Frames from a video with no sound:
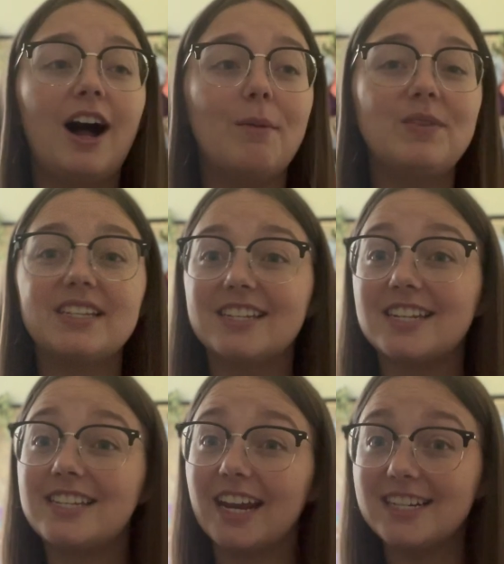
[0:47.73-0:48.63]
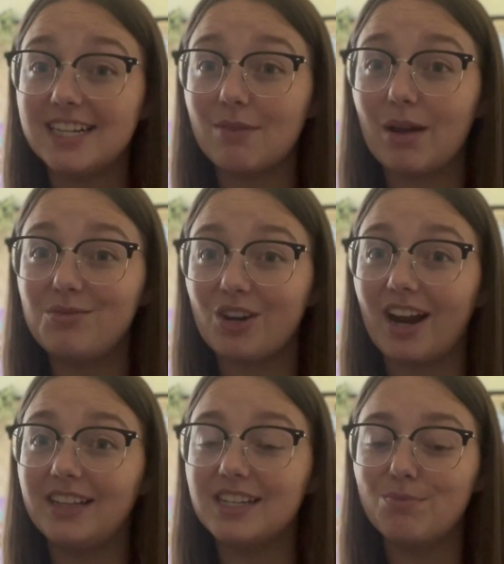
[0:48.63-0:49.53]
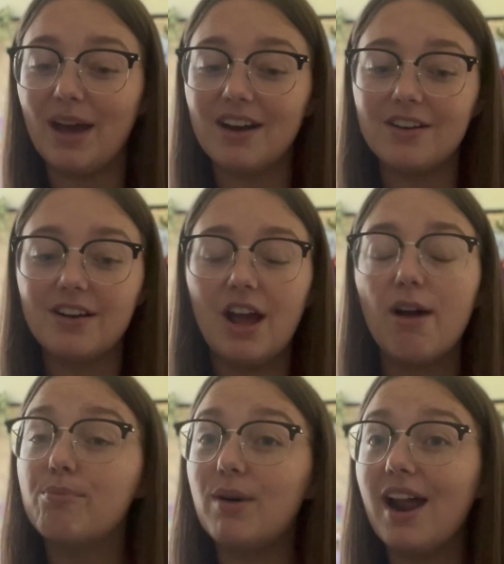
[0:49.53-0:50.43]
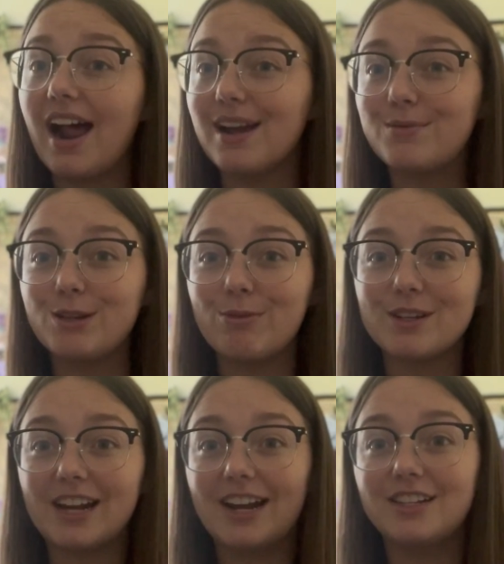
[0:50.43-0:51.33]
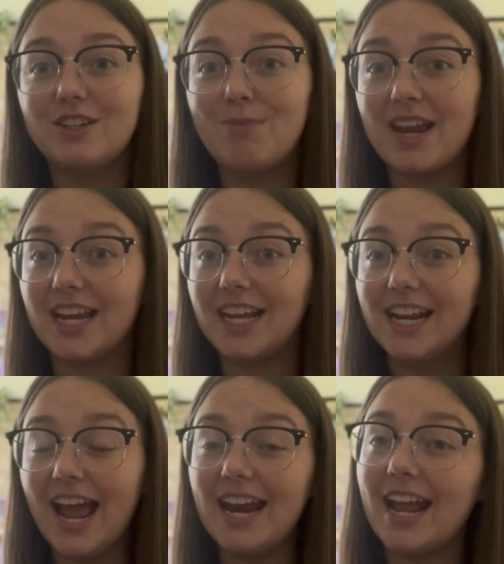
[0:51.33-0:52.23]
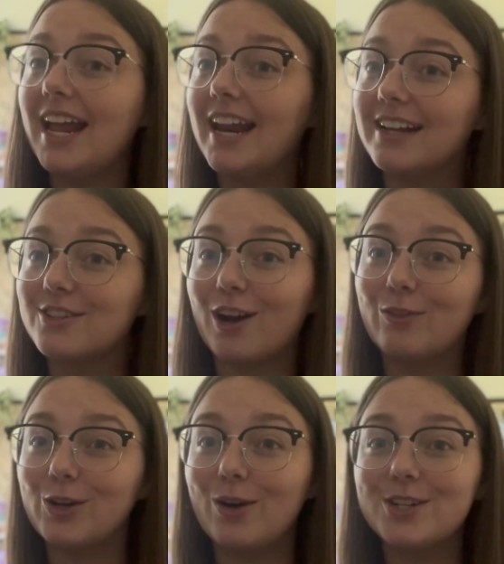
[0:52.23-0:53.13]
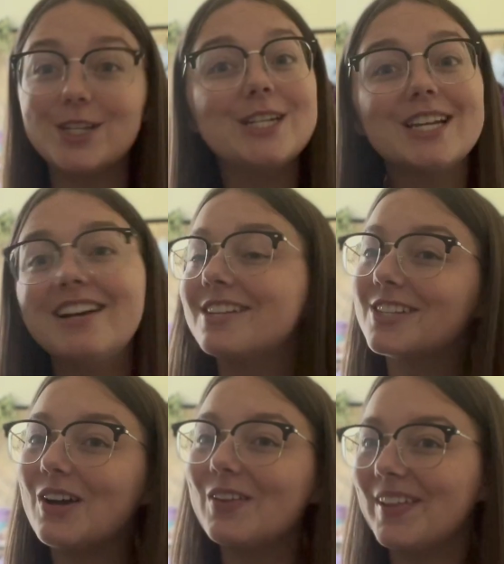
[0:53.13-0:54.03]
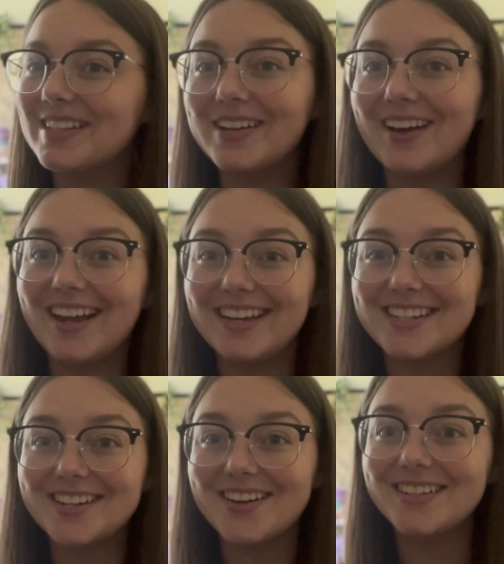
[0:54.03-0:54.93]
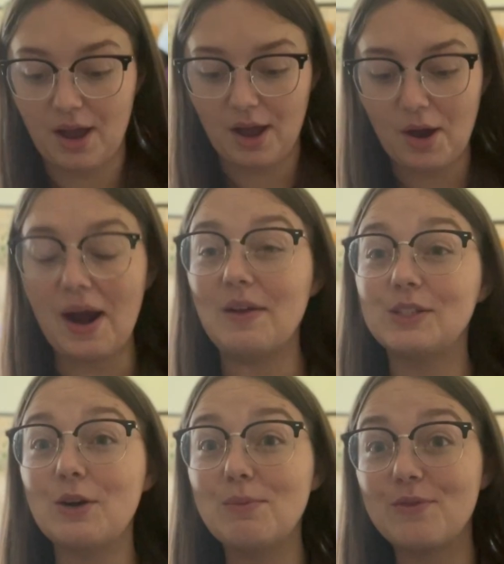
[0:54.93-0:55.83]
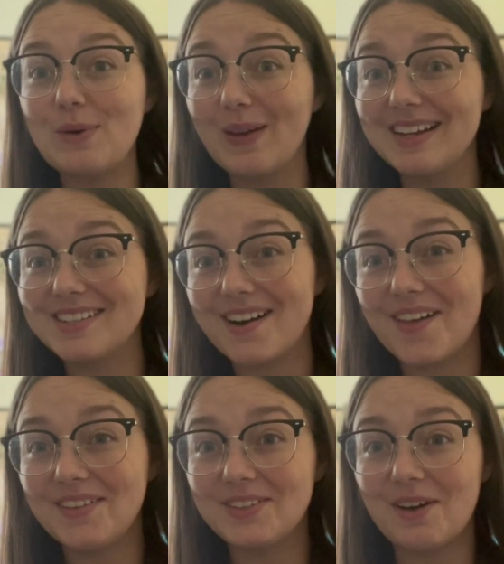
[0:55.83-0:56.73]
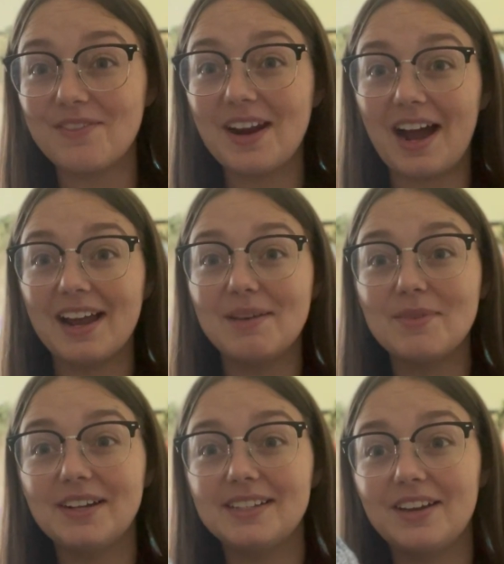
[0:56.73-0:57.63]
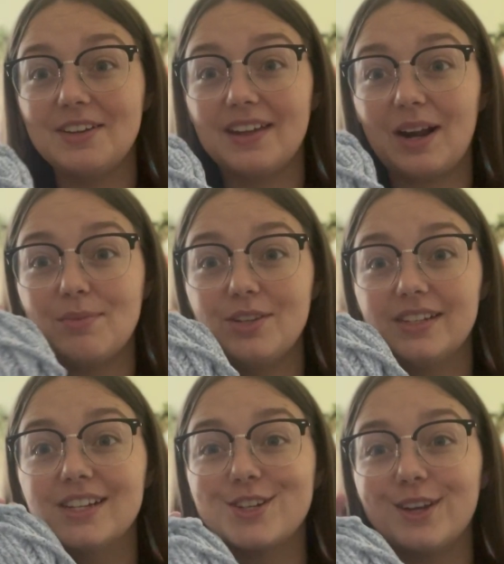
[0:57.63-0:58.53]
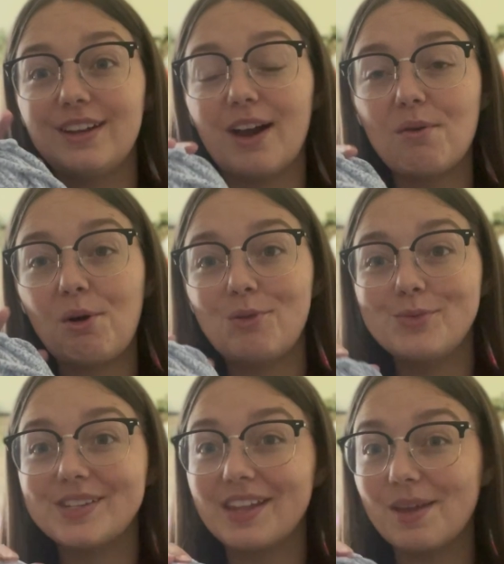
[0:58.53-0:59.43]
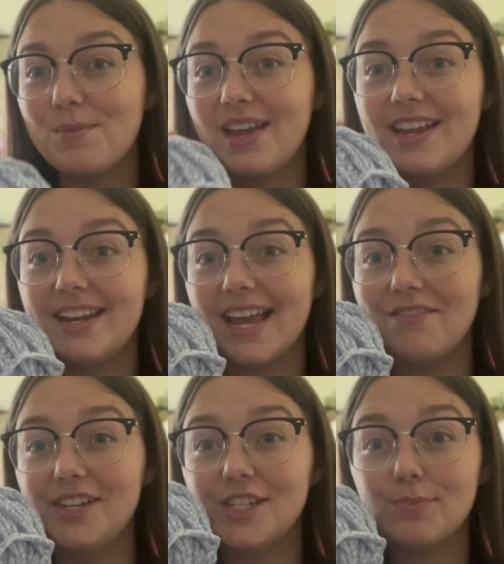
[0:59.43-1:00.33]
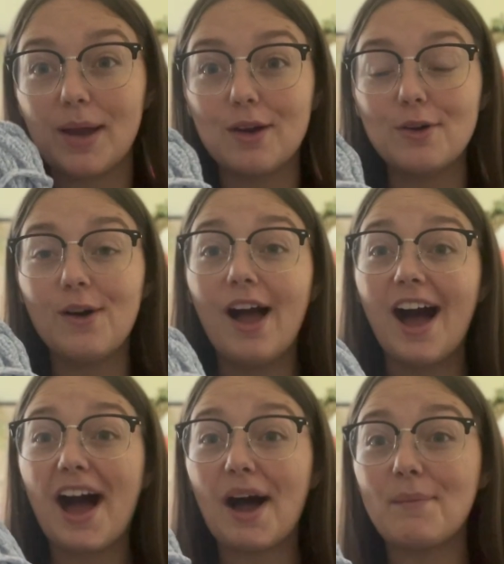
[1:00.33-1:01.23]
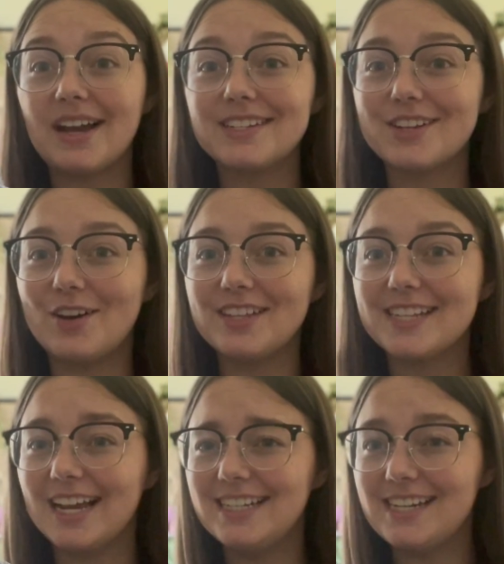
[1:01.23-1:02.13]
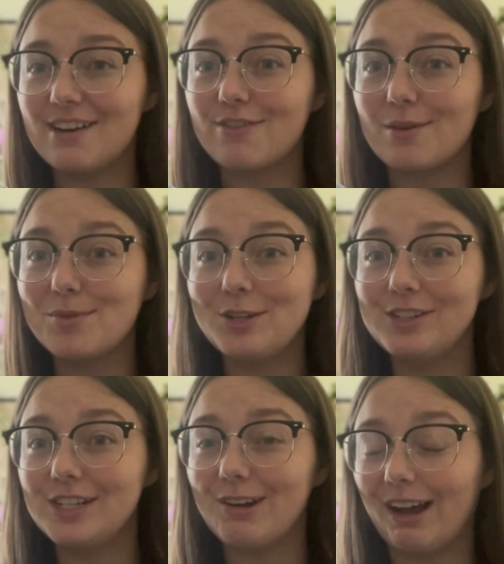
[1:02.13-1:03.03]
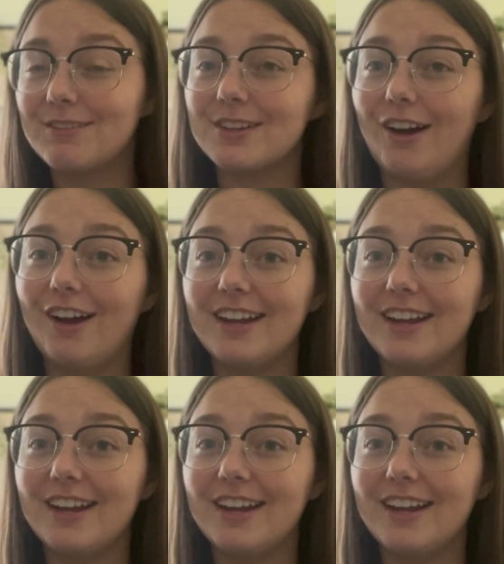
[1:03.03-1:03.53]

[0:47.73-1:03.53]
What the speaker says: This is the second time I'm trying this pattern, but I'm super excited to make it again and answer all of your questions. So let's go ahead and get started. Alright, so before we get started on the dolphin, I am going to tell you that I'm using Chanel Home Slim in Navy Speckle. I saw this idea from Koozie Crafts on